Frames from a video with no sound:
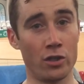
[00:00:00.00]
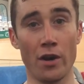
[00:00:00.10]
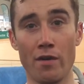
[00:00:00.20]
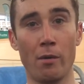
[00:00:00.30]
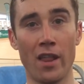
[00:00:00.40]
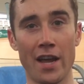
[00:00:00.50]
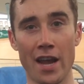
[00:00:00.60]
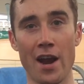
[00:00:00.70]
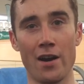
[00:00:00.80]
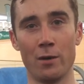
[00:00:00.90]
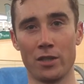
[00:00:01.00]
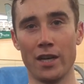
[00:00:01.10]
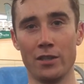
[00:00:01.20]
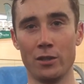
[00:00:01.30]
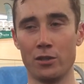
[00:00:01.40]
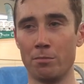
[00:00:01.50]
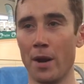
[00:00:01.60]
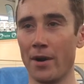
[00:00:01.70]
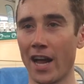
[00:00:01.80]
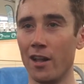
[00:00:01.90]
joined Ribble that year and I was going to do some
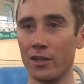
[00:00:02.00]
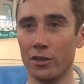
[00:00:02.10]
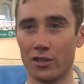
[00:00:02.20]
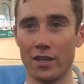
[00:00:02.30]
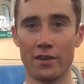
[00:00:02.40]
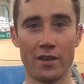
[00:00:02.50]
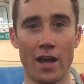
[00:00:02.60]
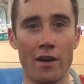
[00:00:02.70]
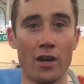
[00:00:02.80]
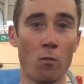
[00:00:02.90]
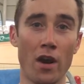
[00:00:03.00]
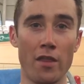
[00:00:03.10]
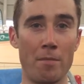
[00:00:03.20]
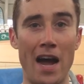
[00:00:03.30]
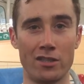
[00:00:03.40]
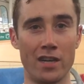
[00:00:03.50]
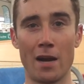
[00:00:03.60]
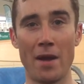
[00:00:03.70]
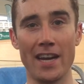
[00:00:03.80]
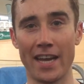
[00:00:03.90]
Premier calendars and I'd done one in the past and
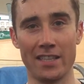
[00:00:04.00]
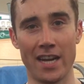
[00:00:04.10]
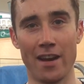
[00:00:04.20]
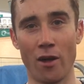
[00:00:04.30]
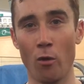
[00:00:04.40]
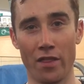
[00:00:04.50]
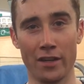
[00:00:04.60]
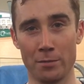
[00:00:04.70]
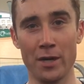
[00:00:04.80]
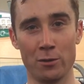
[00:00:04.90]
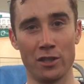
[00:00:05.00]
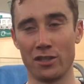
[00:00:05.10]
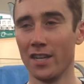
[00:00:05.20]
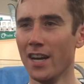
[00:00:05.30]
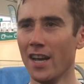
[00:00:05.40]
had my head kicked in and the whole experience was just